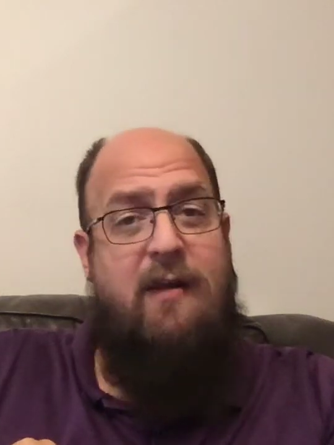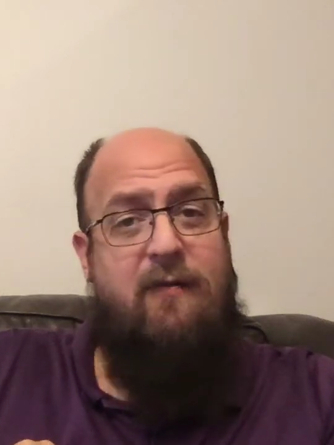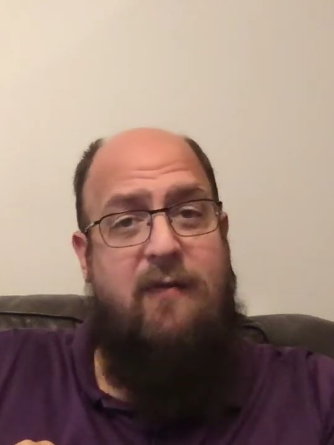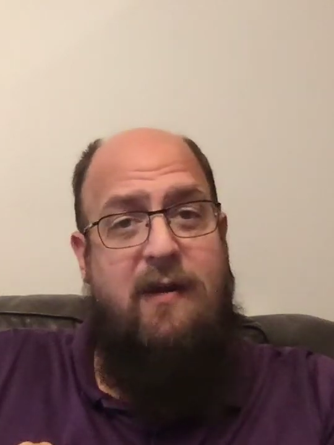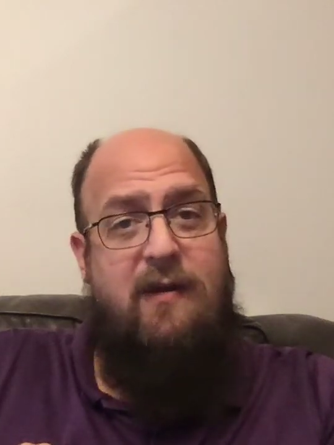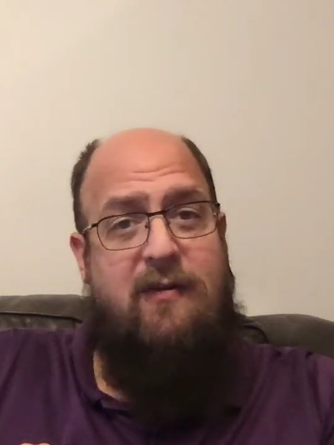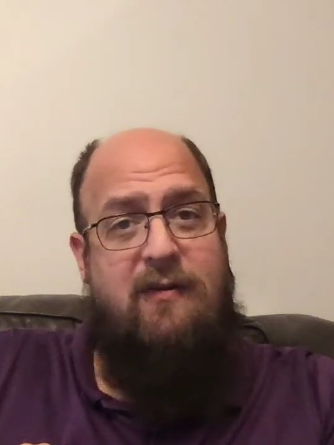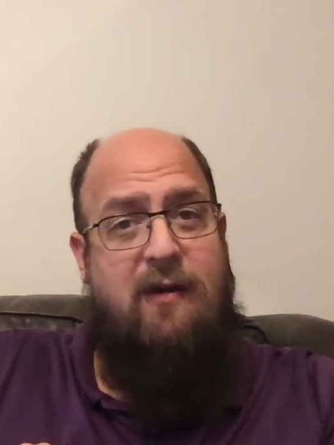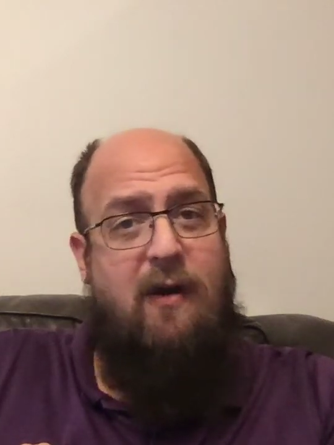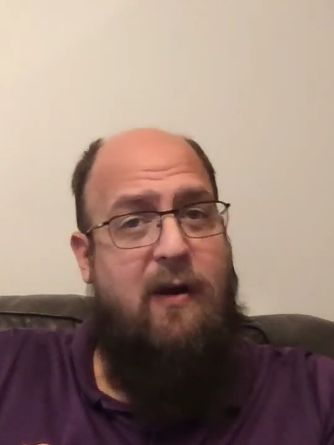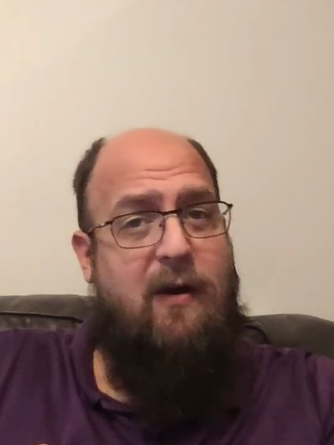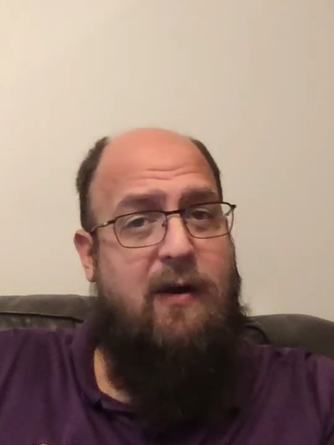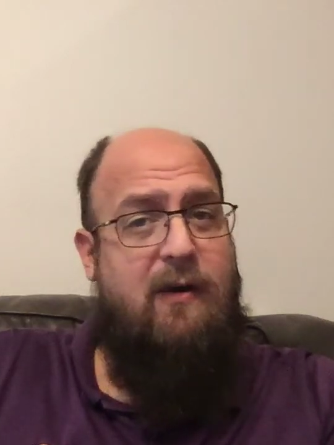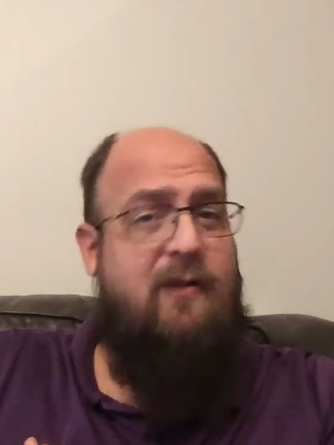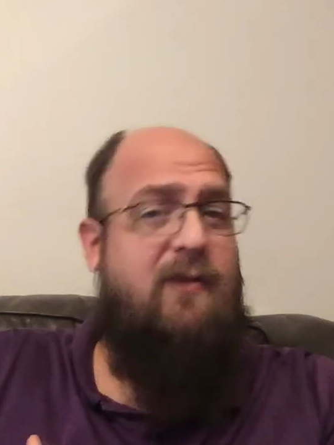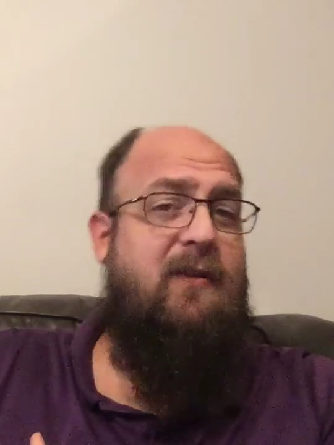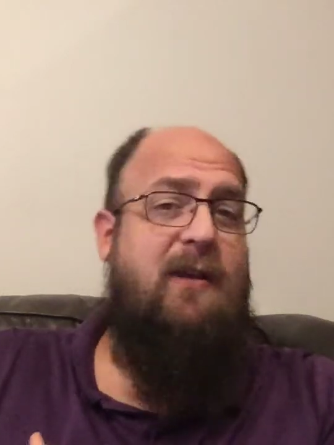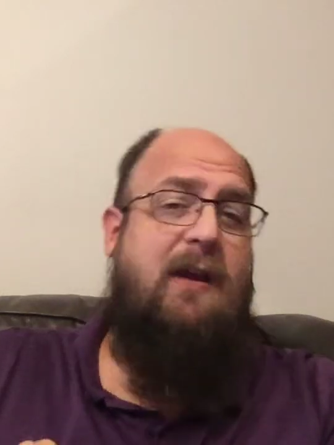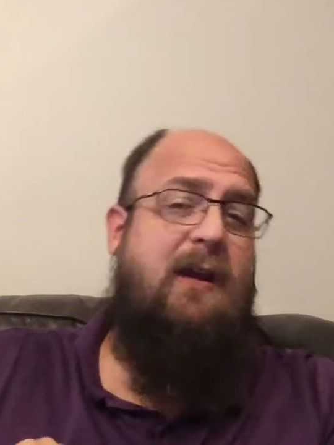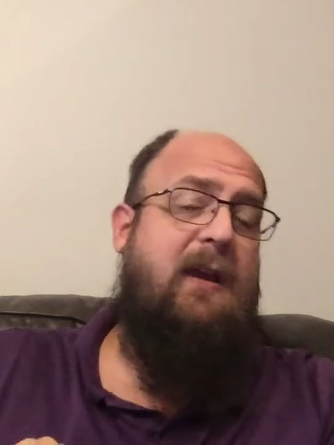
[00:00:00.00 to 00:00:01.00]
of us are
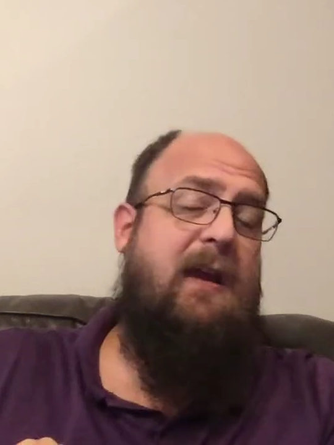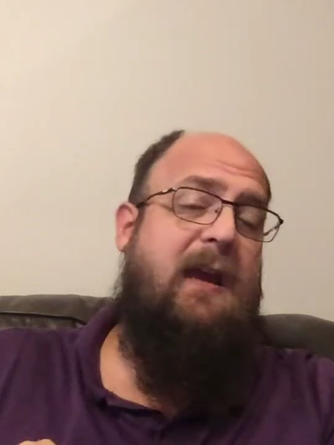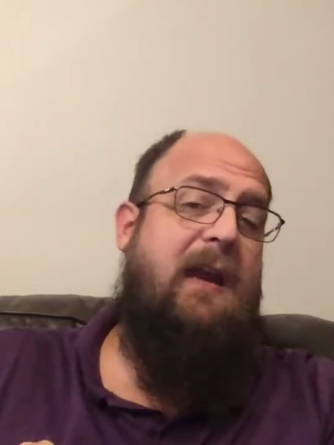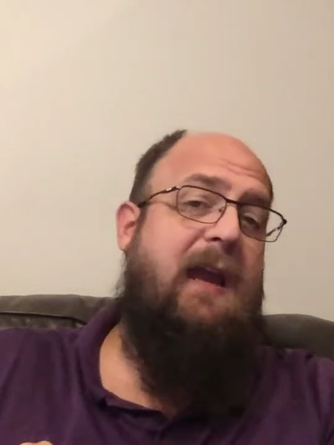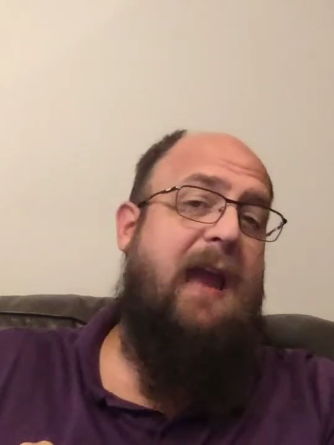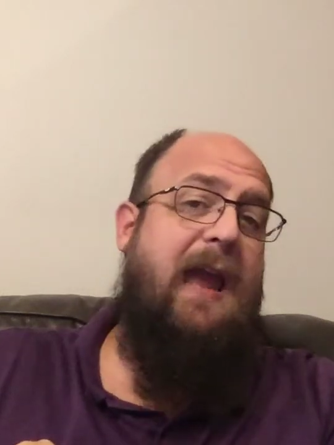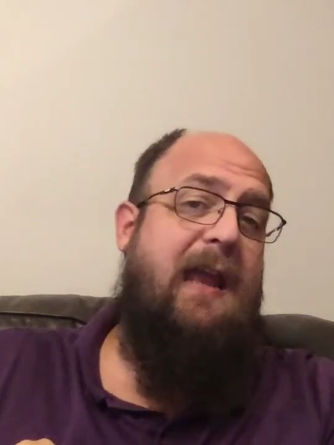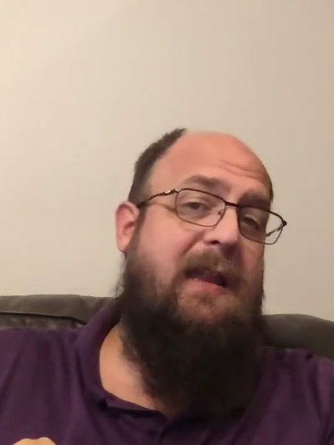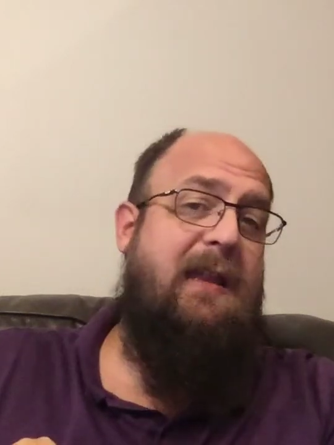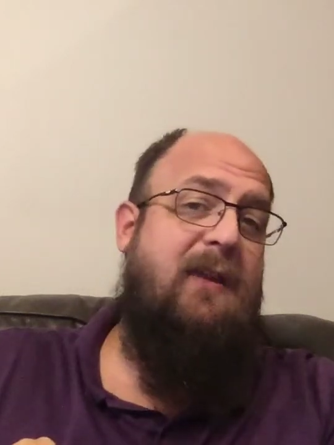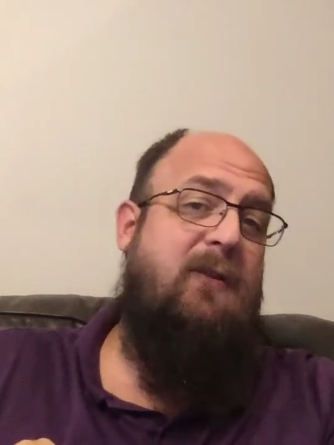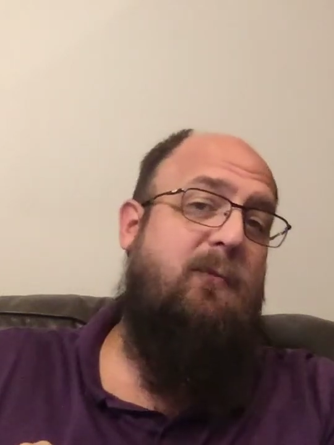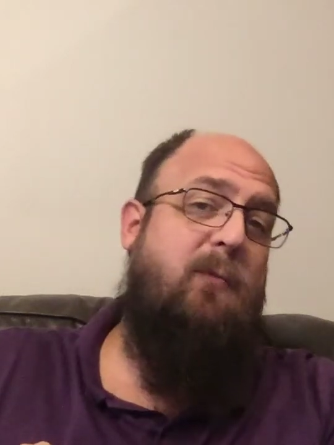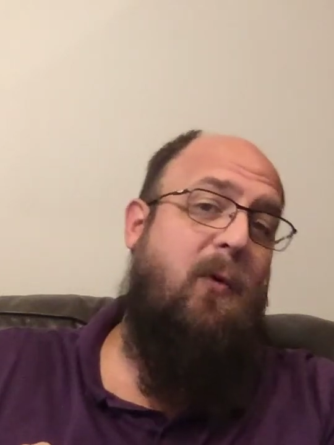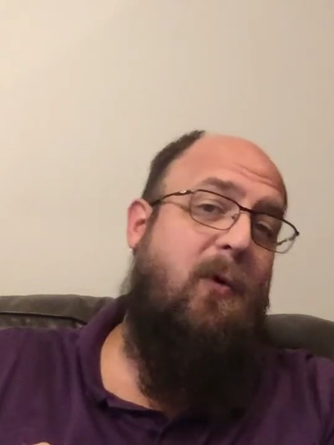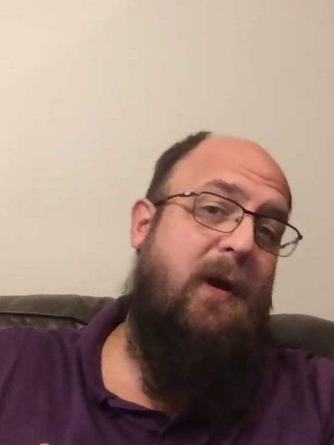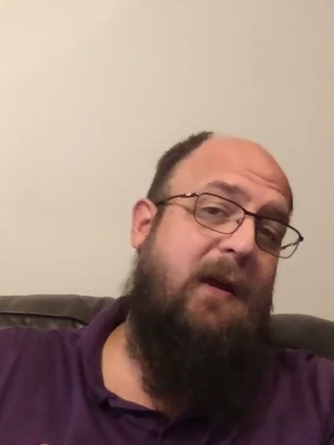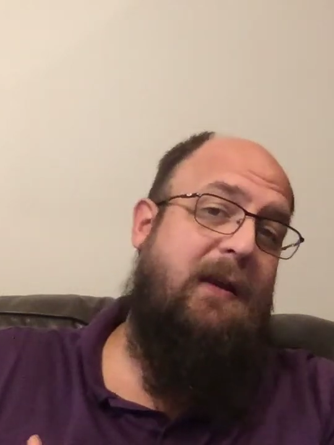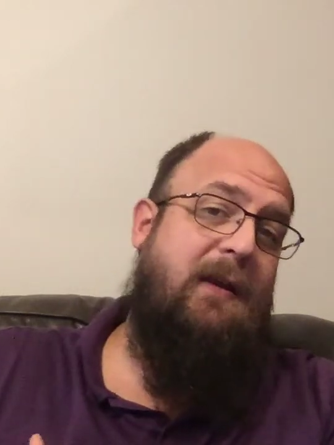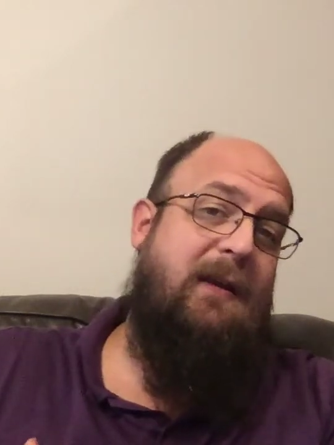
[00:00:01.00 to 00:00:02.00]
sick at this
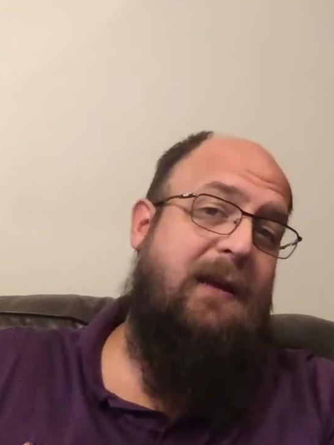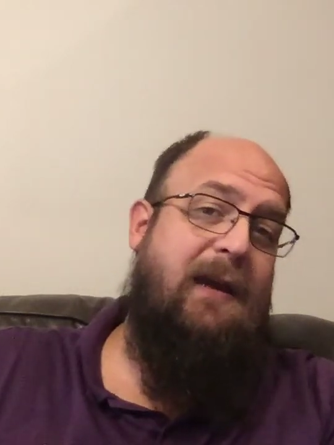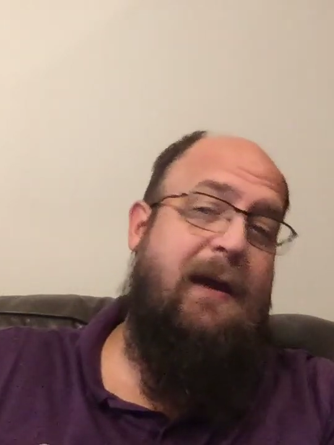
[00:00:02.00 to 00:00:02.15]
point.